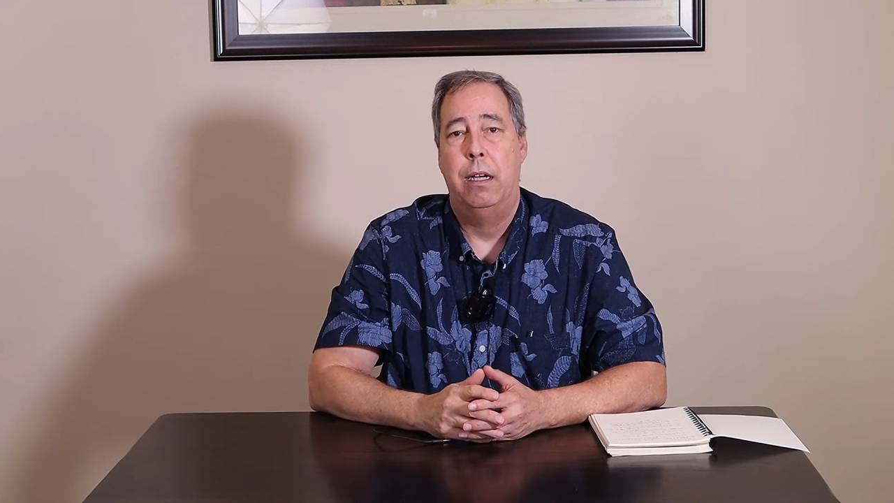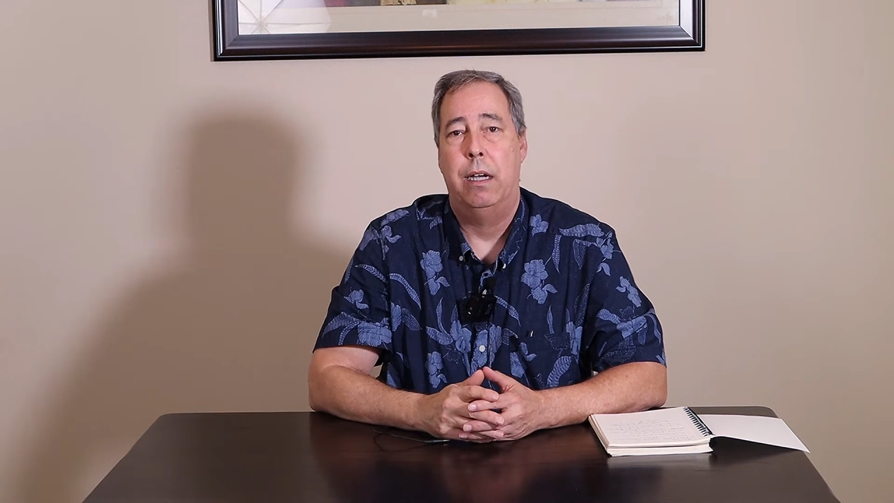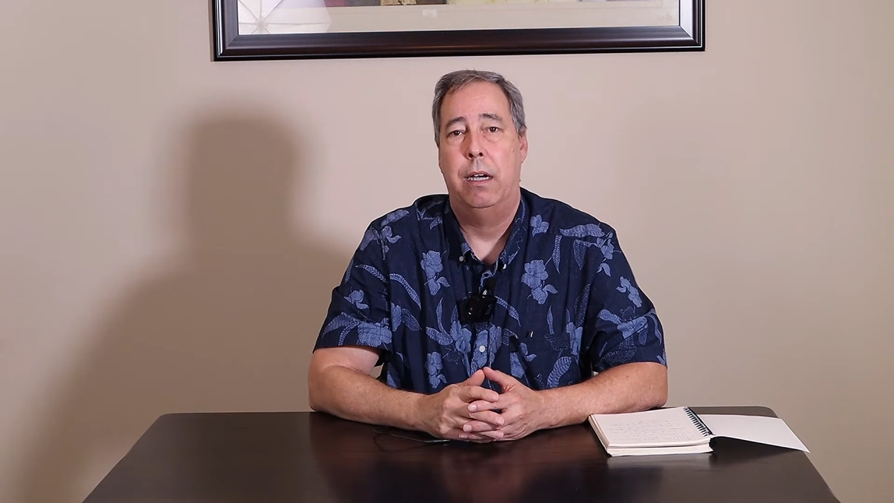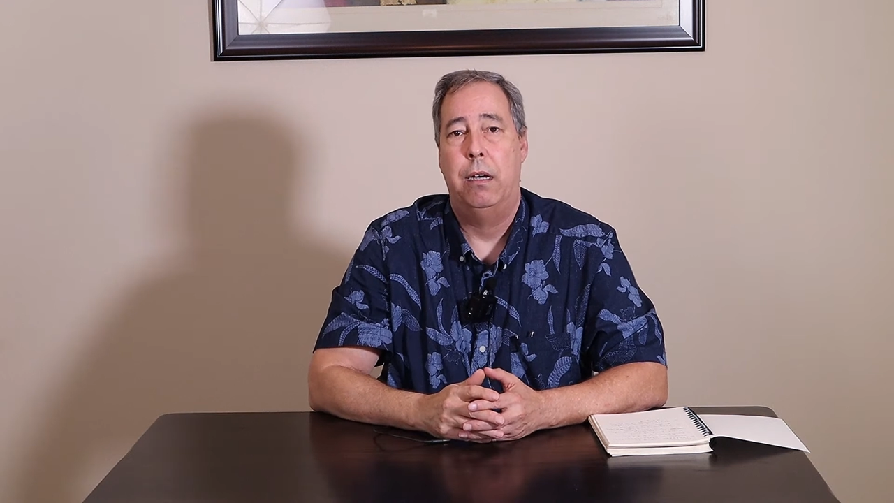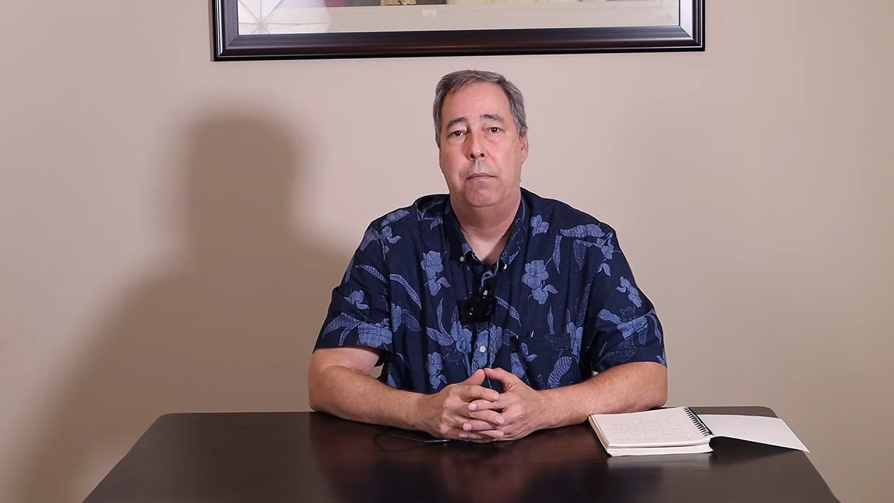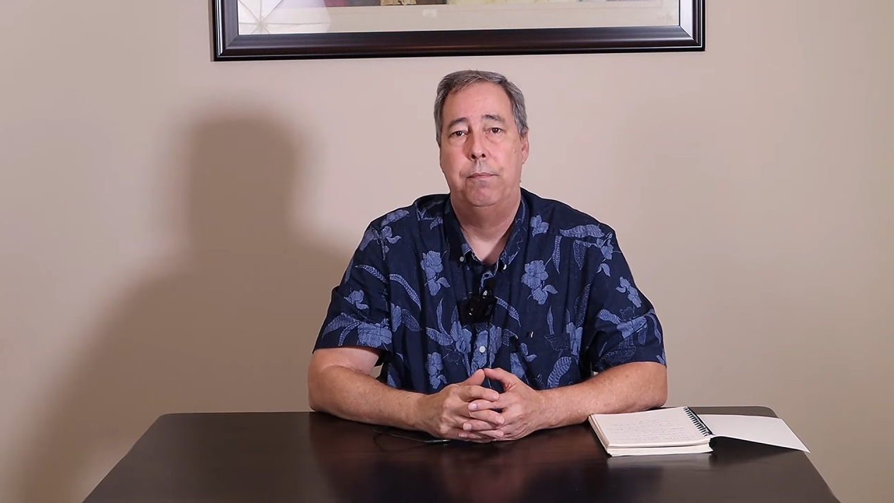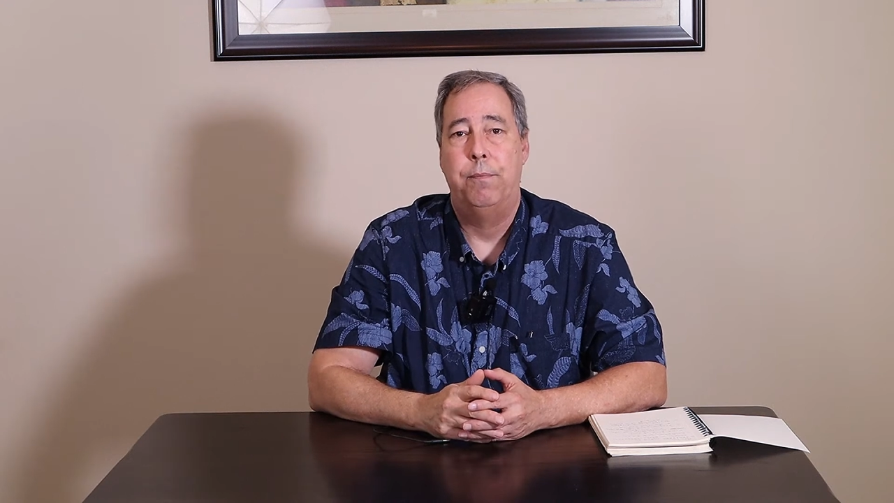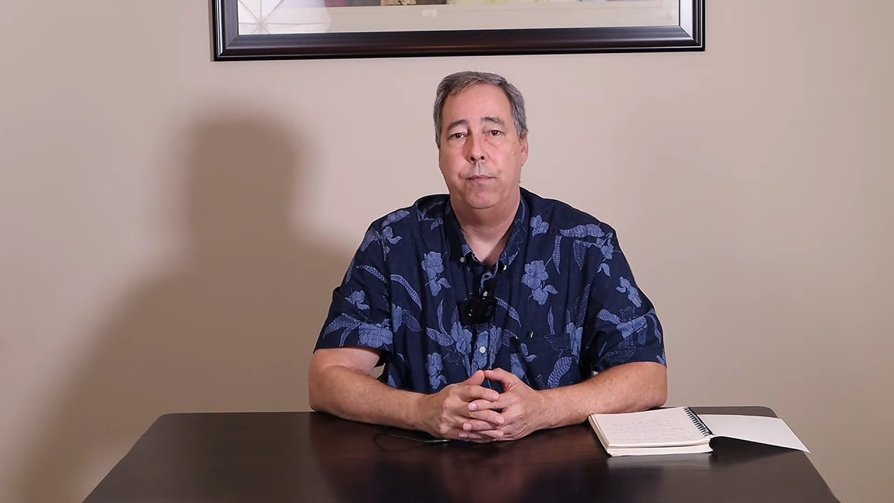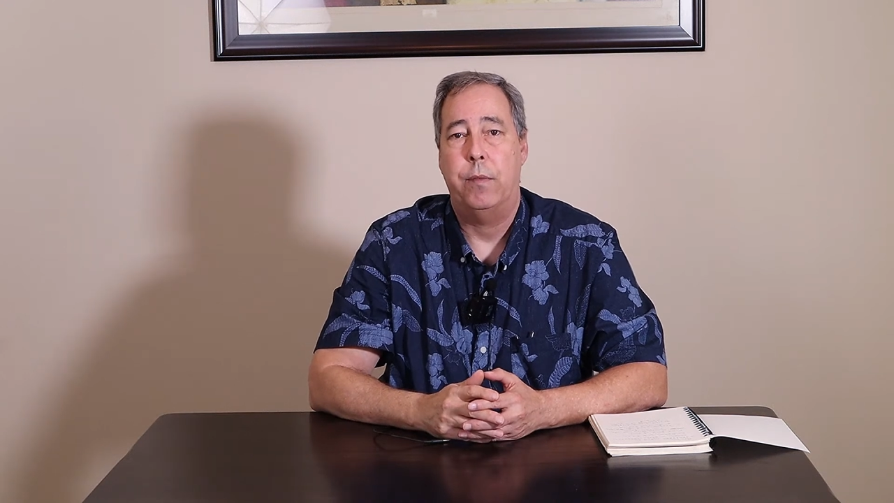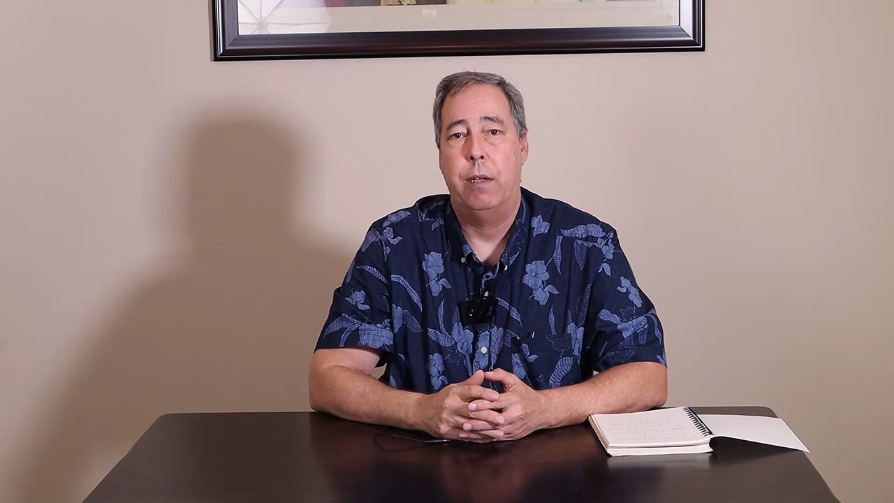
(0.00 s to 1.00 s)

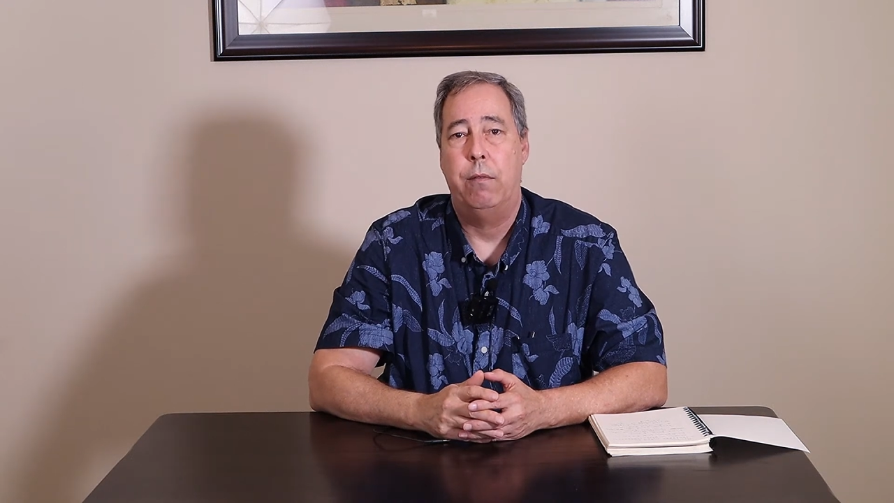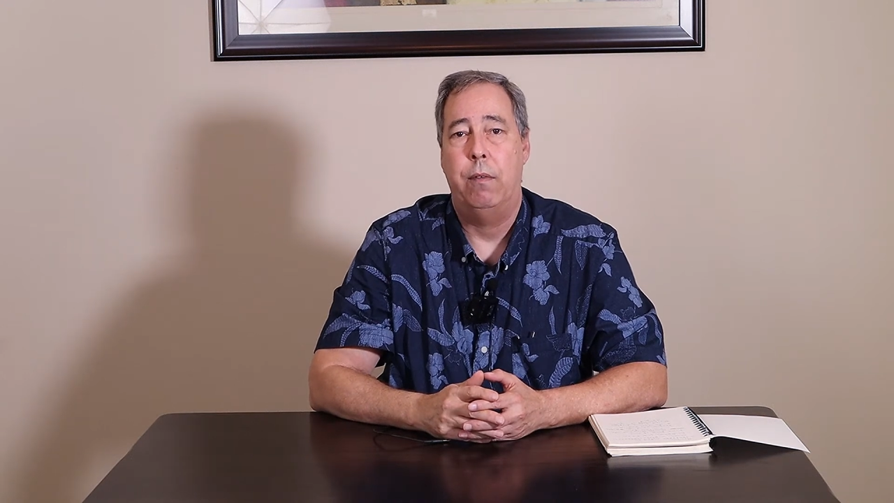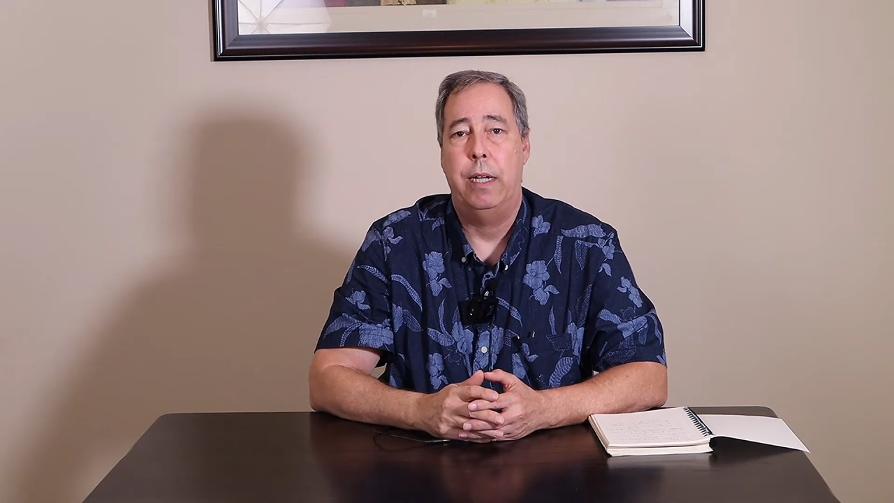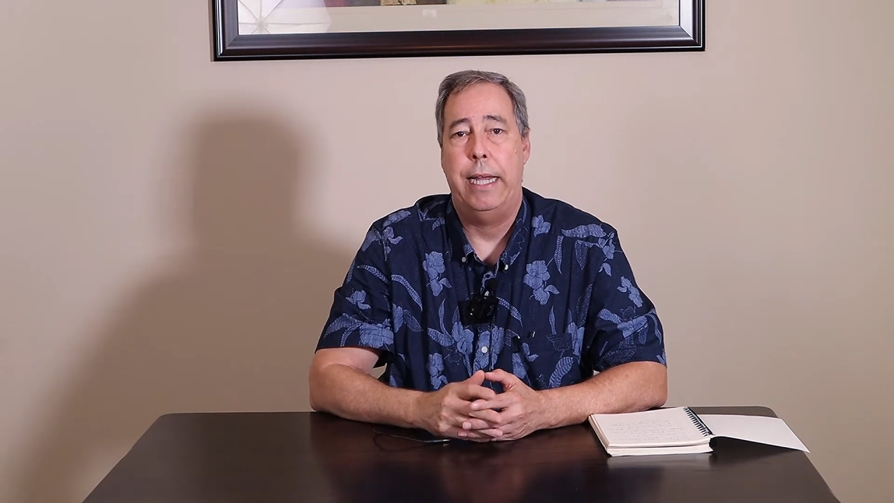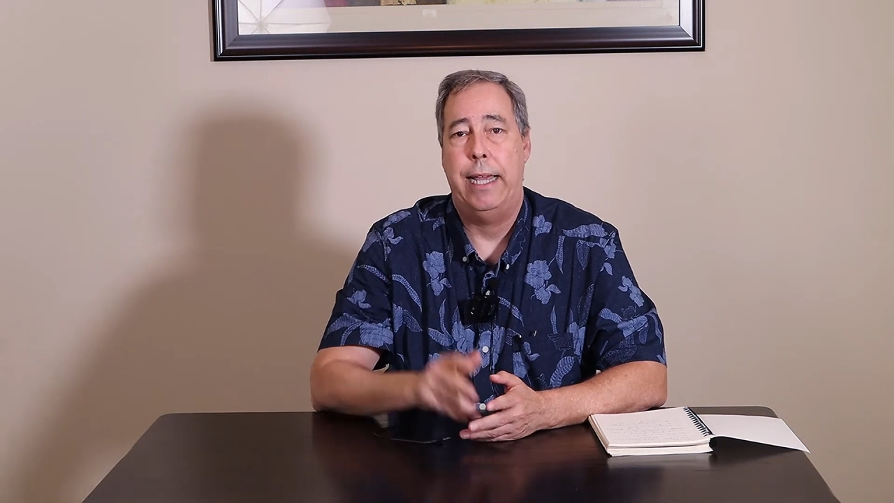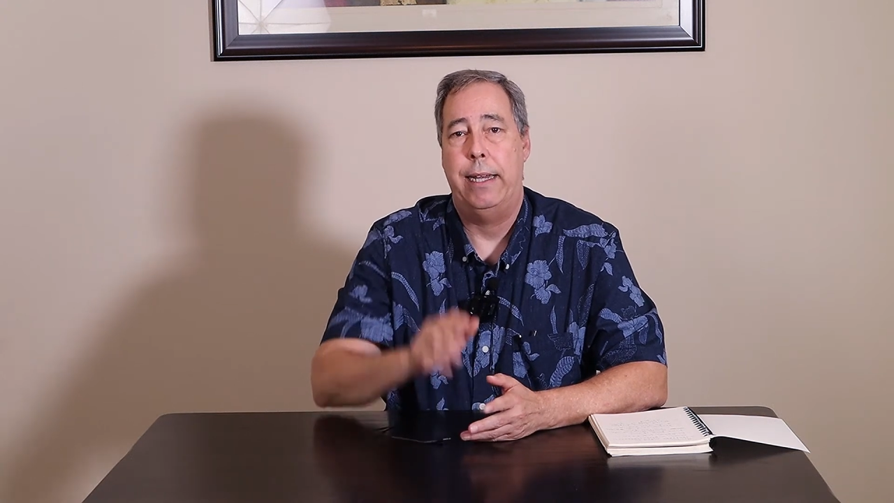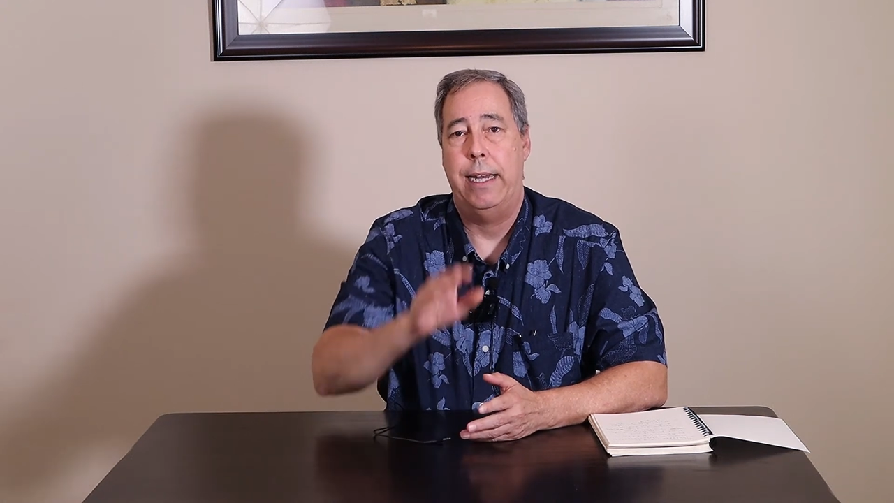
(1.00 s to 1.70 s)
and